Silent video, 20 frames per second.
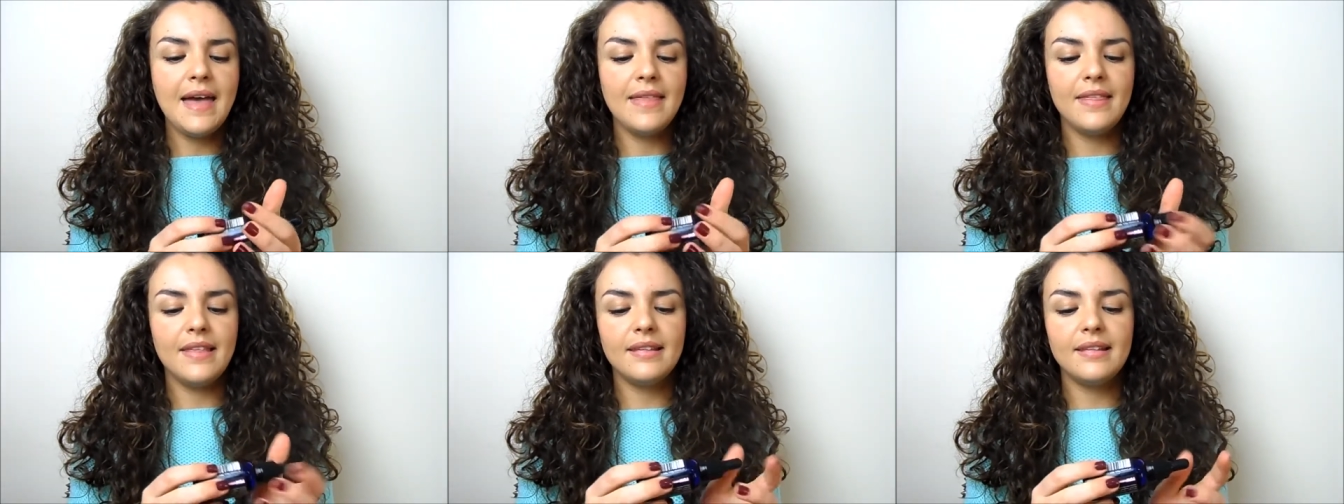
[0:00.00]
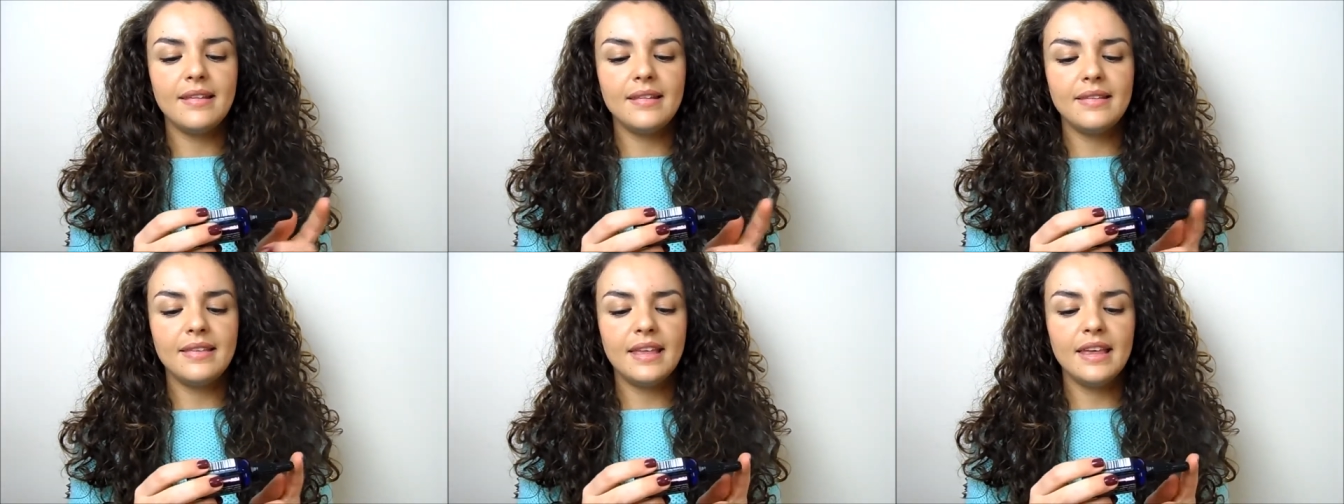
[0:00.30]
and
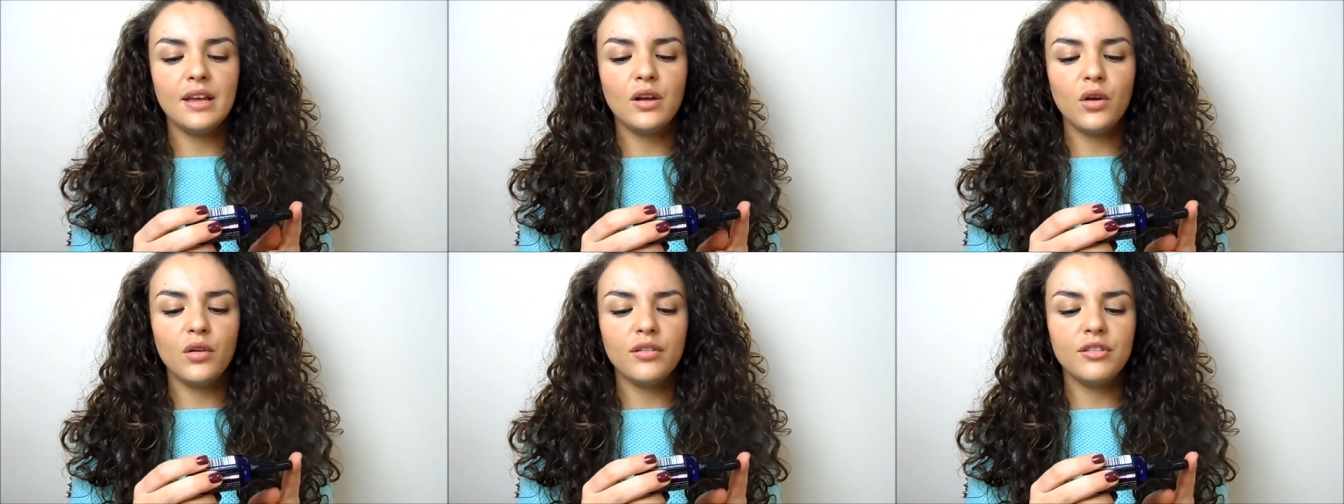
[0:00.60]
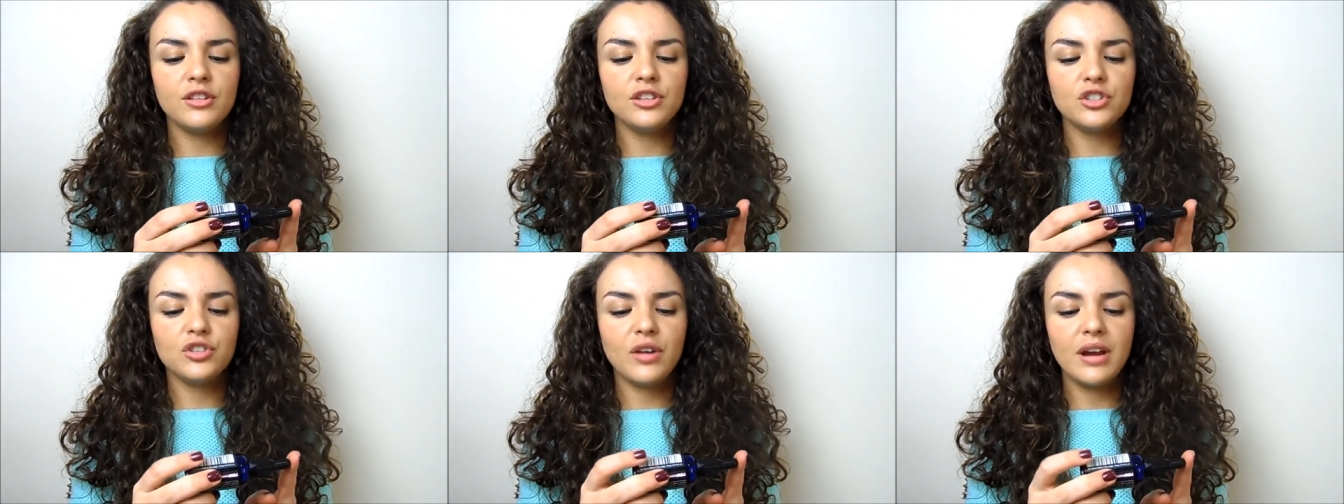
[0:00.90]
this is the
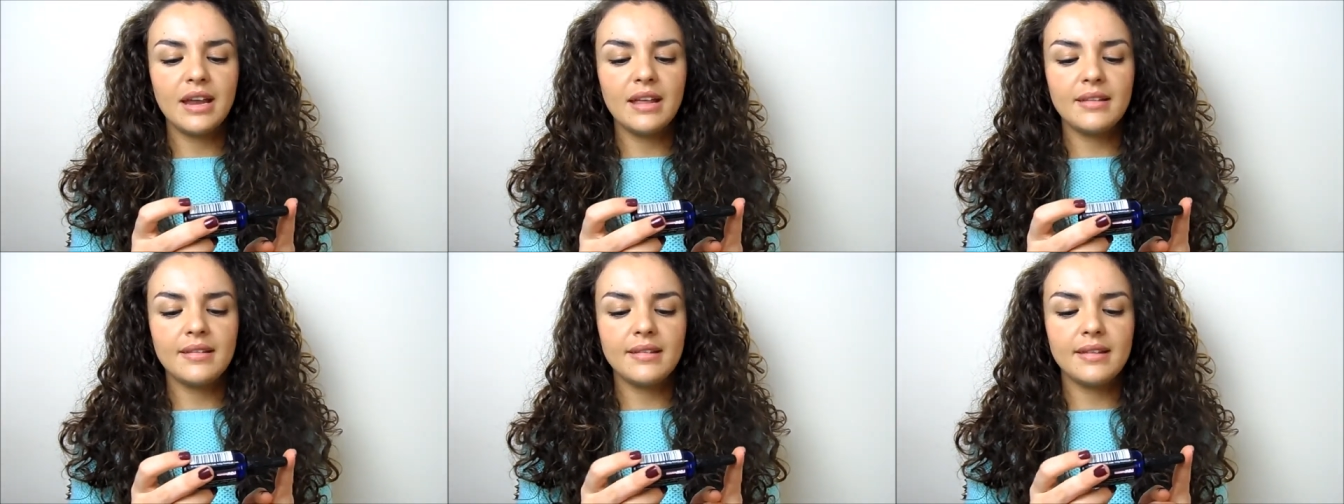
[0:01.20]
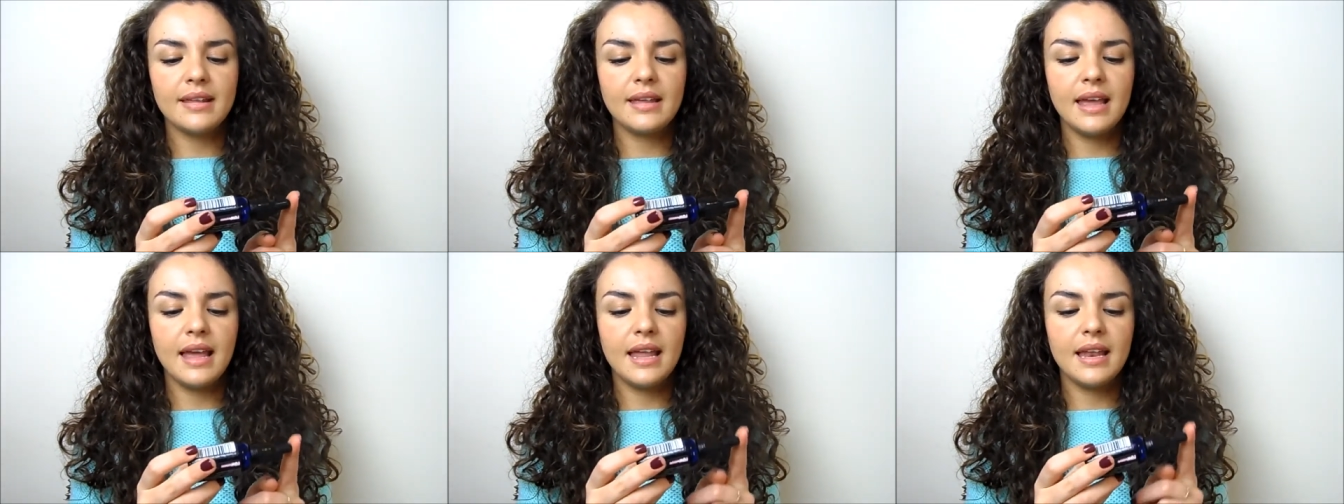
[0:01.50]
Concentrate
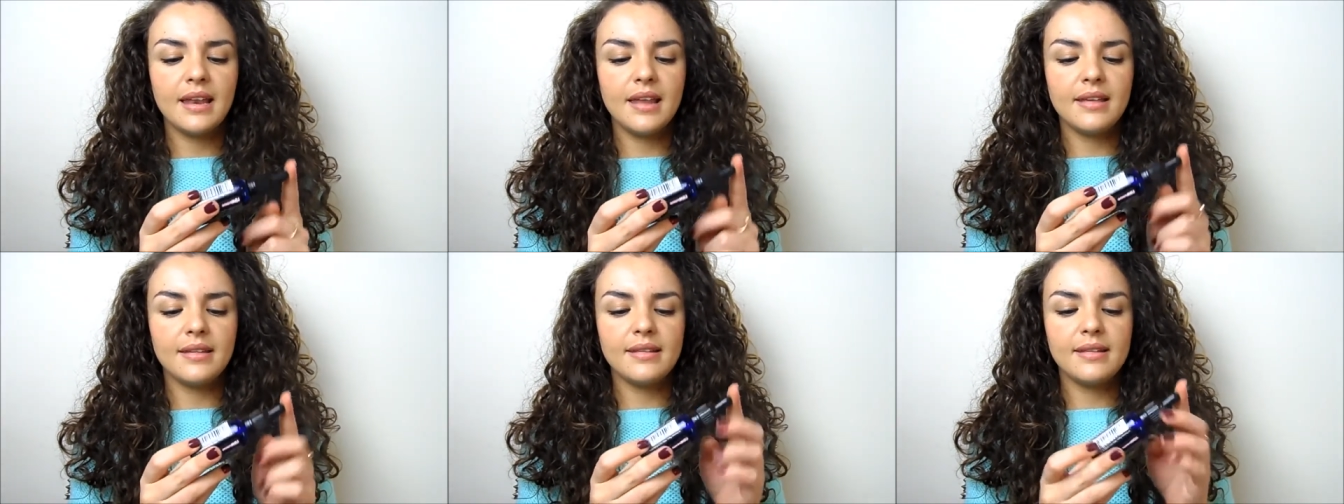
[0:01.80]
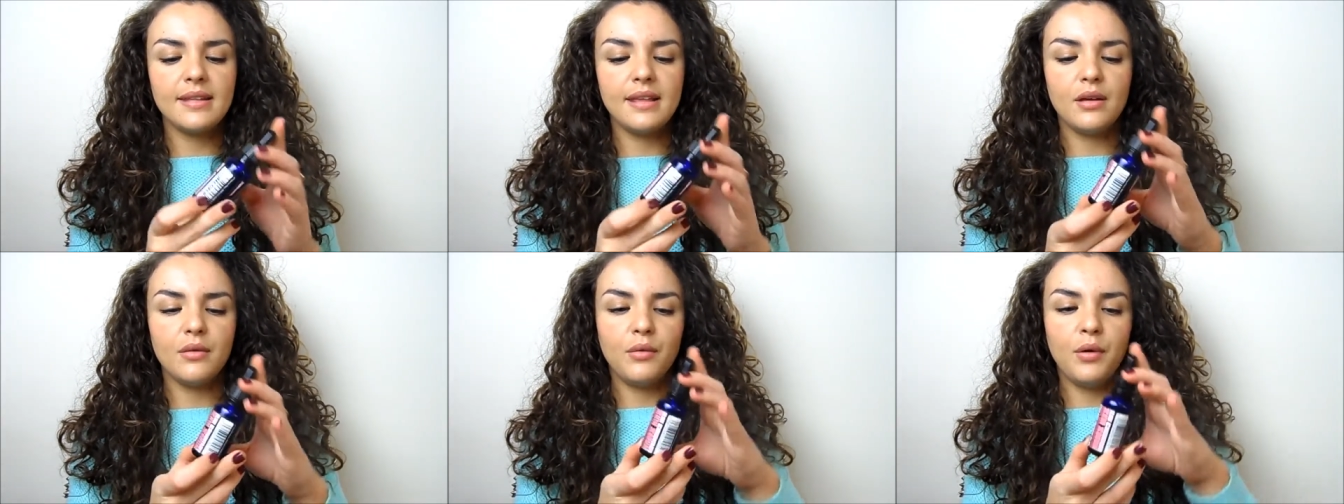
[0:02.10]
Skin
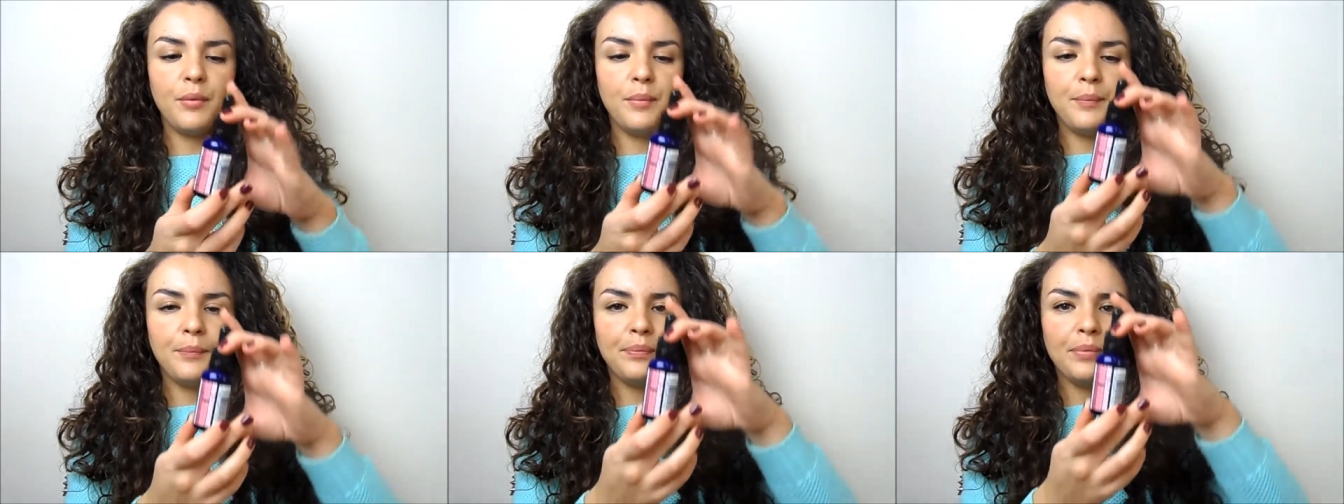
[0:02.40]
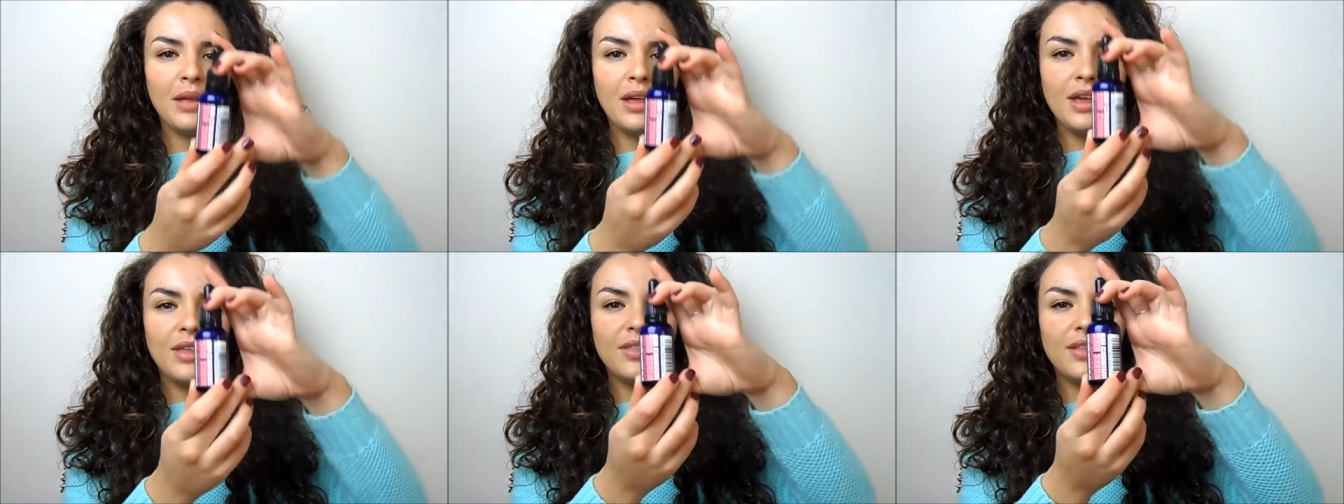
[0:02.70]
Serum.